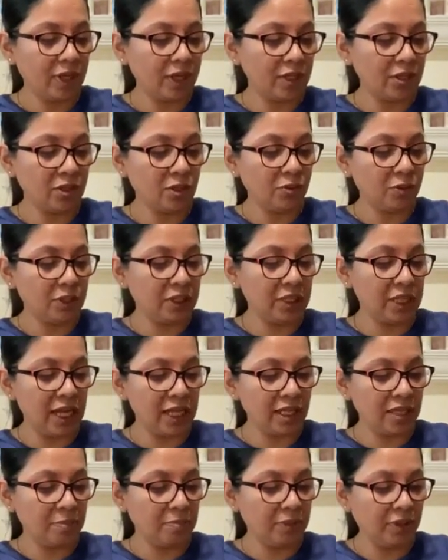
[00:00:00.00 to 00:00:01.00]
Okay, so it's
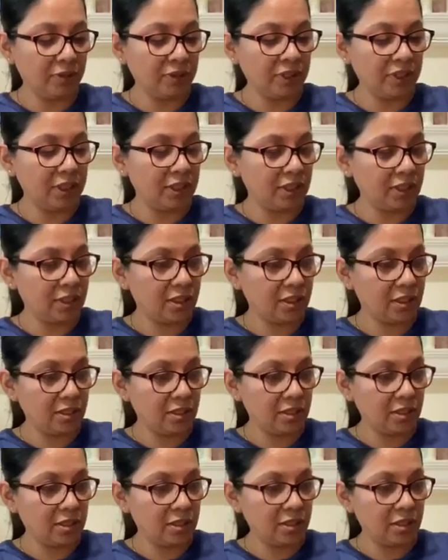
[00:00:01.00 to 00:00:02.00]
not the melted
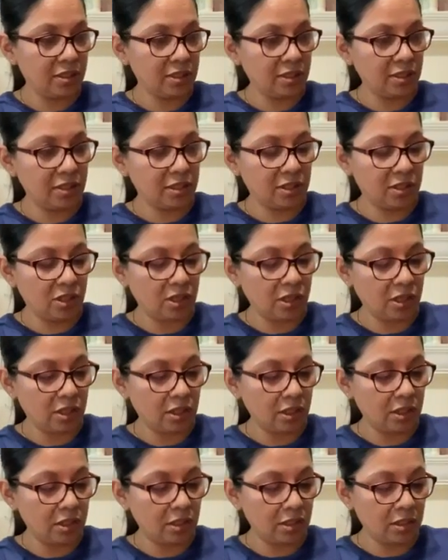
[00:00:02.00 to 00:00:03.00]

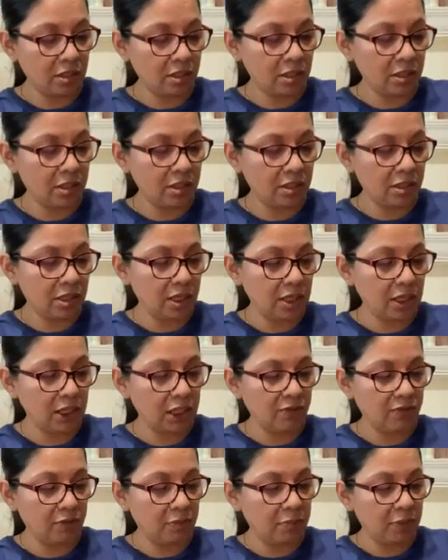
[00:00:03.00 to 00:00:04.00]
chocolate because it's
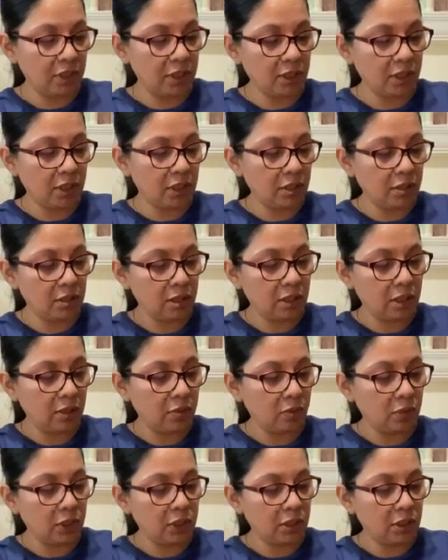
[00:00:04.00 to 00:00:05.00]
not giving me the color that
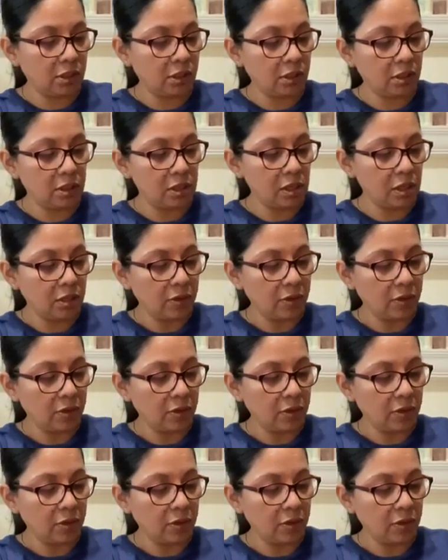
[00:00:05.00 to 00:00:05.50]
I want.